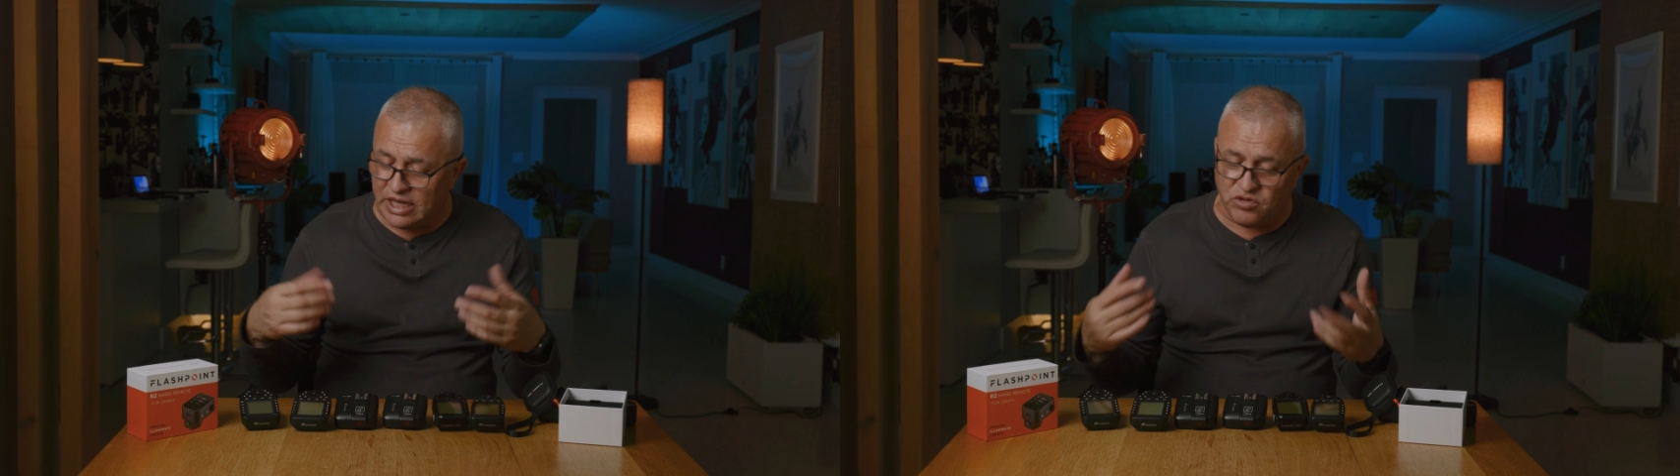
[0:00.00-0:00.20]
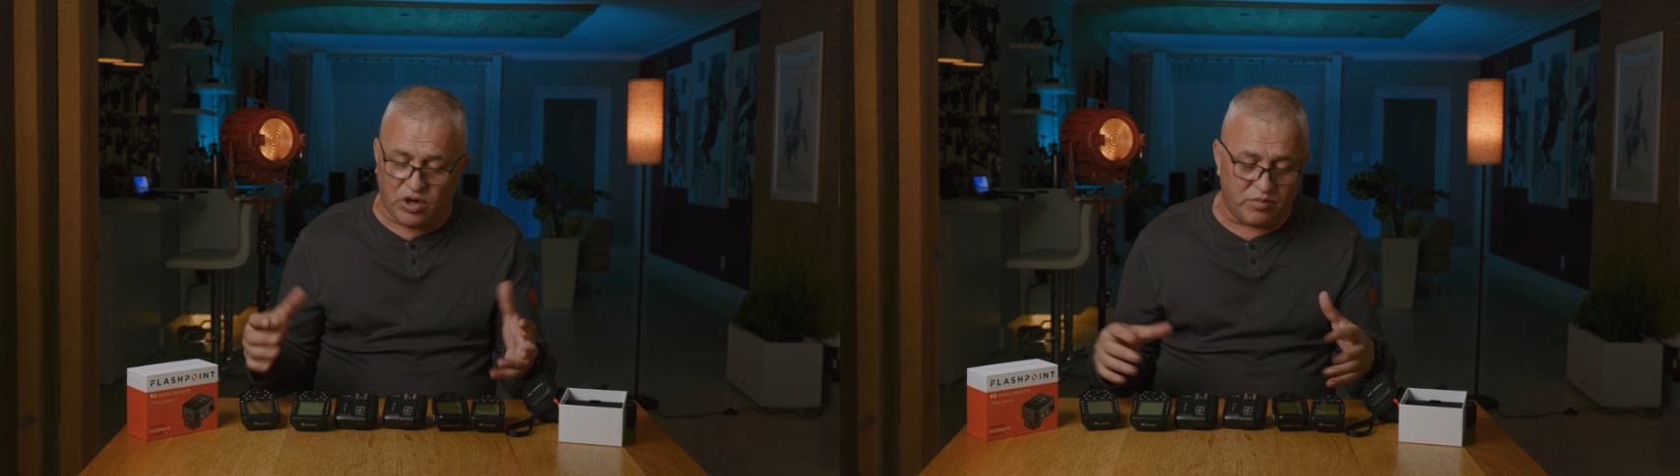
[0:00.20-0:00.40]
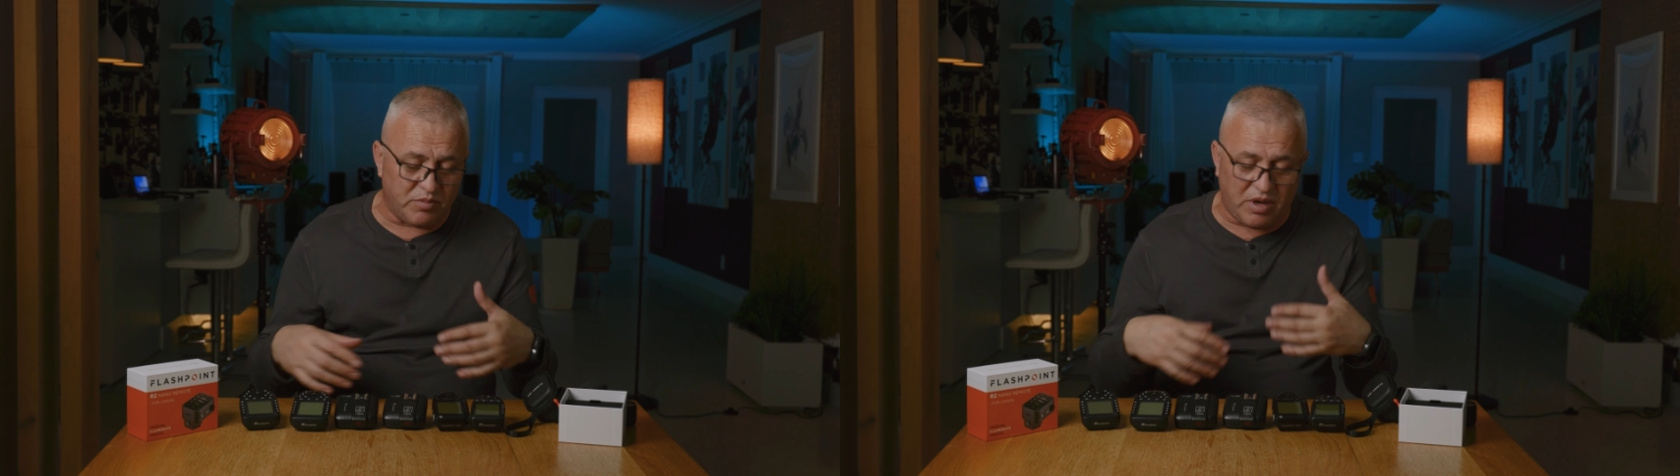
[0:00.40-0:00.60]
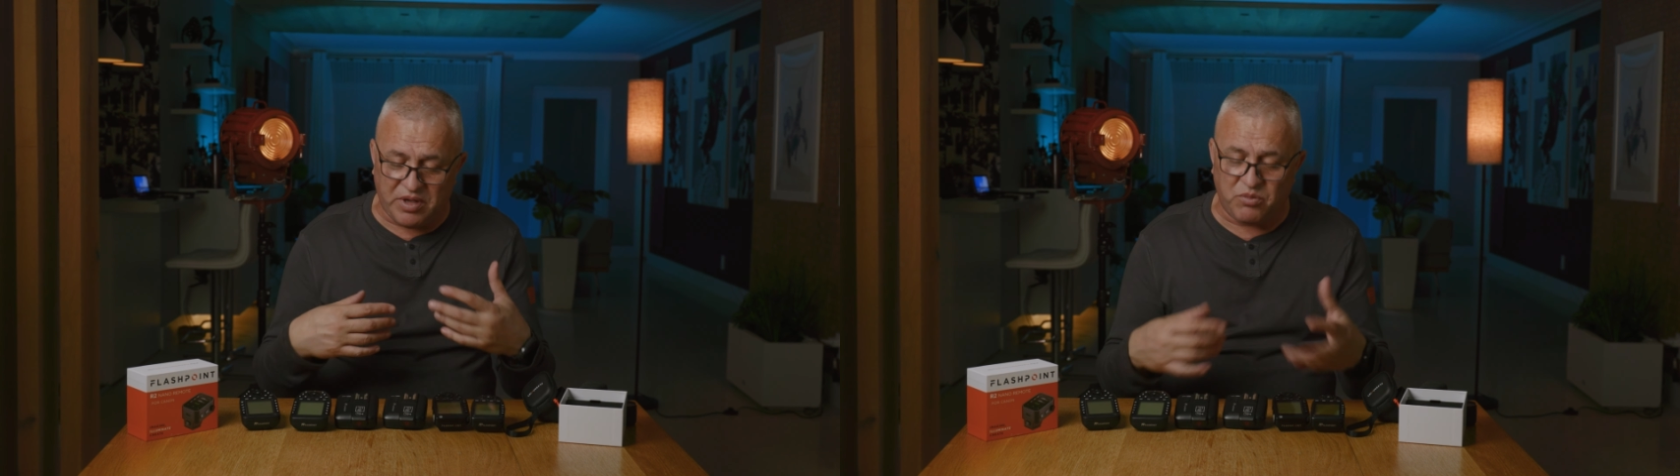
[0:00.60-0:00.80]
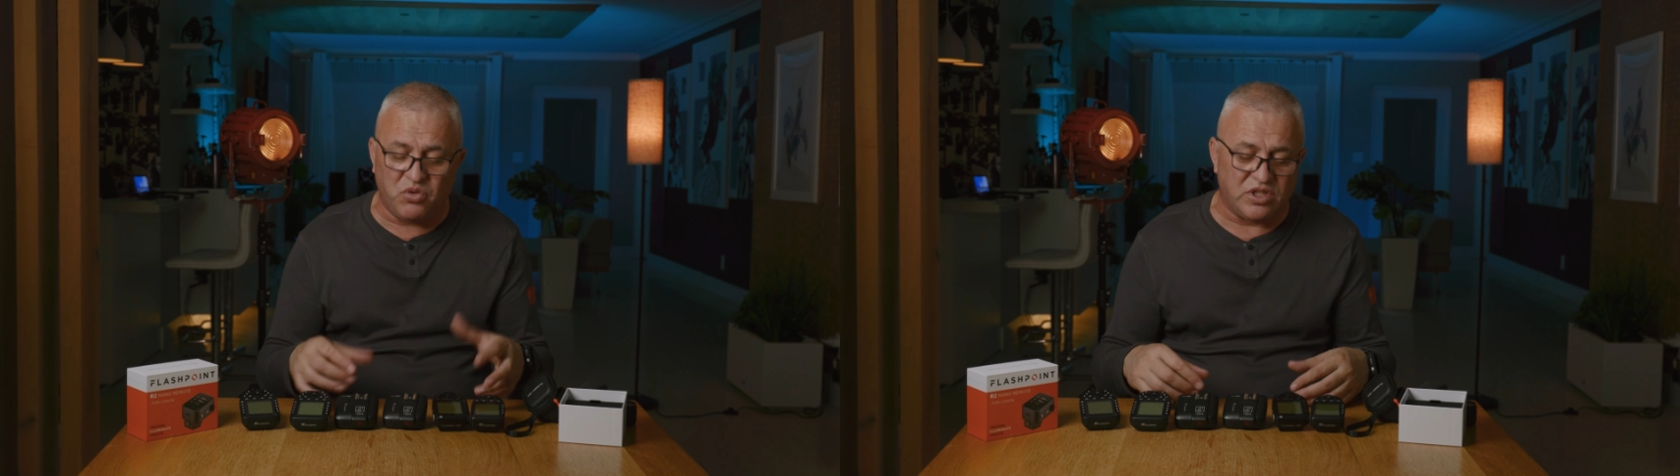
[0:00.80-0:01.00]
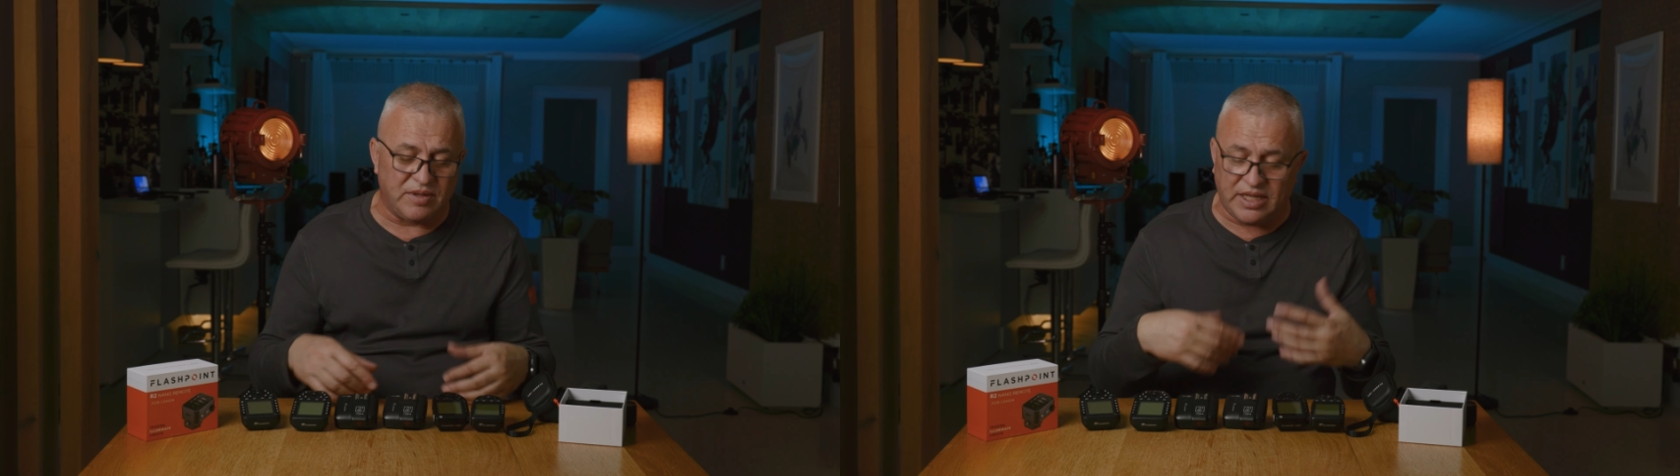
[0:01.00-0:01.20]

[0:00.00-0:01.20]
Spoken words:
I dropped them, I'm abusing.